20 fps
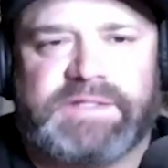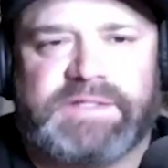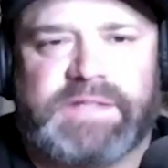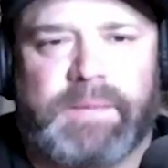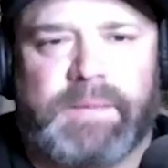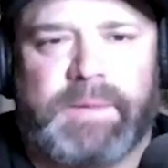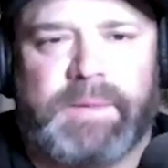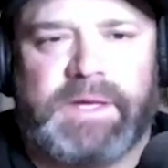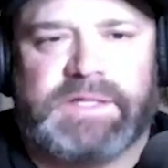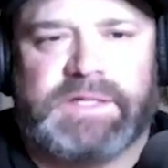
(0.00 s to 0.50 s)

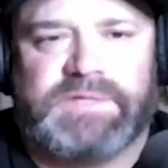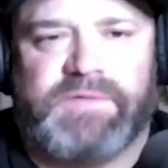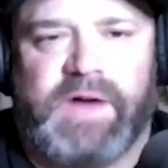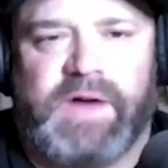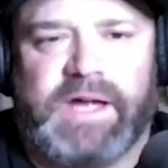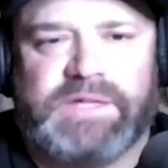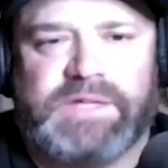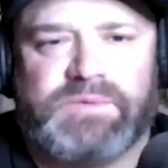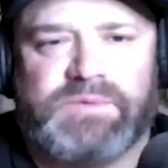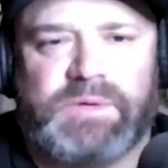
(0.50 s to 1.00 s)
some of his
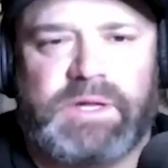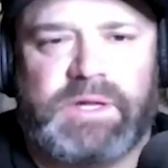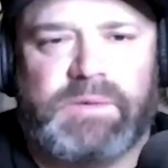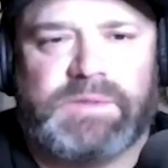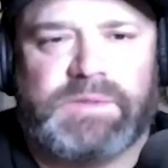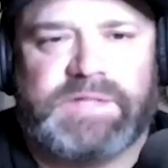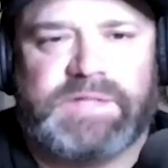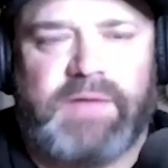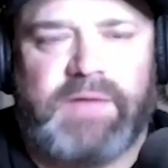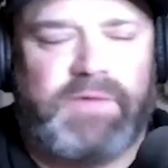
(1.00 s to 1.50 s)
fights when he
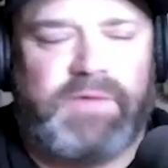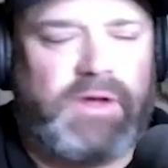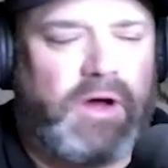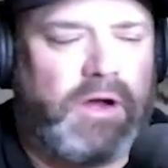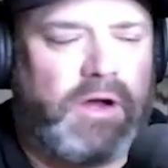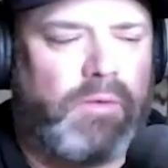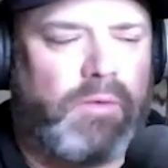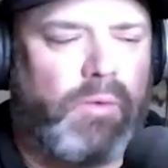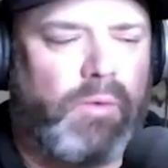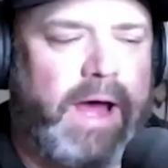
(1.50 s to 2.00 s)
was heavy on it.